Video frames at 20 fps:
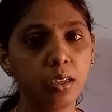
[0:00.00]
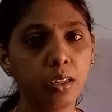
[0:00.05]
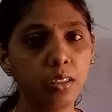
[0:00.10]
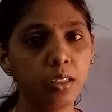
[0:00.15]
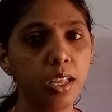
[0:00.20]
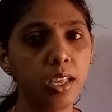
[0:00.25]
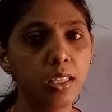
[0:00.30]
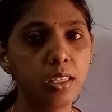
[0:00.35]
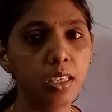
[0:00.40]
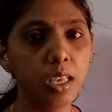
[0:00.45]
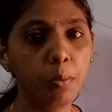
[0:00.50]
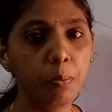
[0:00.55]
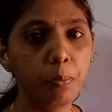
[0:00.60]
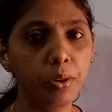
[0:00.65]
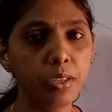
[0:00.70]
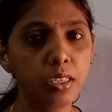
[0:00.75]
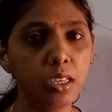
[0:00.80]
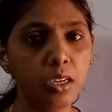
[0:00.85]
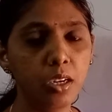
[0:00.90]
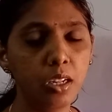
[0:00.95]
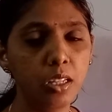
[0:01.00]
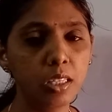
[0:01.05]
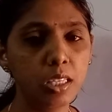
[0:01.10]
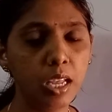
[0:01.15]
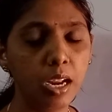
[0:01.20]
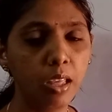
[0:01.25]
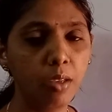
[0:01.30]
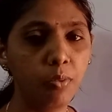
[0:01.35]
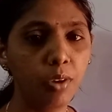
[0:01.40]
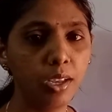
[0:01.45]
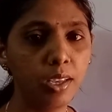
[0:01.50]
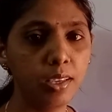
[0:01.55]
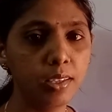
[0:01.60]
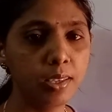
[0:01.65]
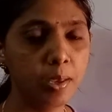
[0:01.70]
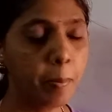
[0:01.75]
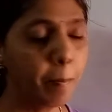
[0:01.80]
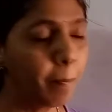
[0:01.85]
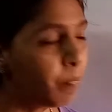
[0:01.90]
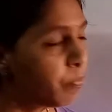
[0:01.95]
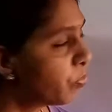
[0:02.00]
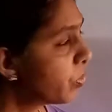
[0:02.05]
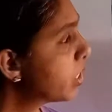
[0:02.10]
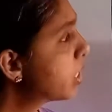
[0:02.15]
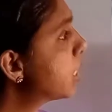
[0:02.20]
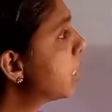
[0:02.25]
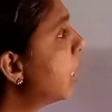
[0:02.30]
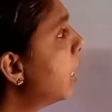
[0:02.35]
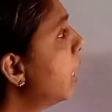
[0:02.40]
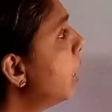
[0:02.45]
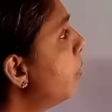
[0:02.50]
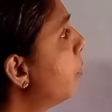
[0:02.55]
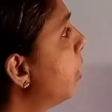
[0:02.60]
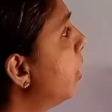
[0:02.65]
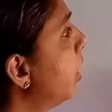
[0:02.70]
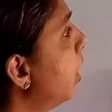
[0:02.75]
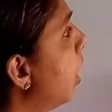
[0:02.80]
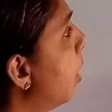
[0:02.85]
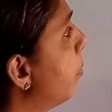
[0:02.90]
The enzyme present in saliva is salivary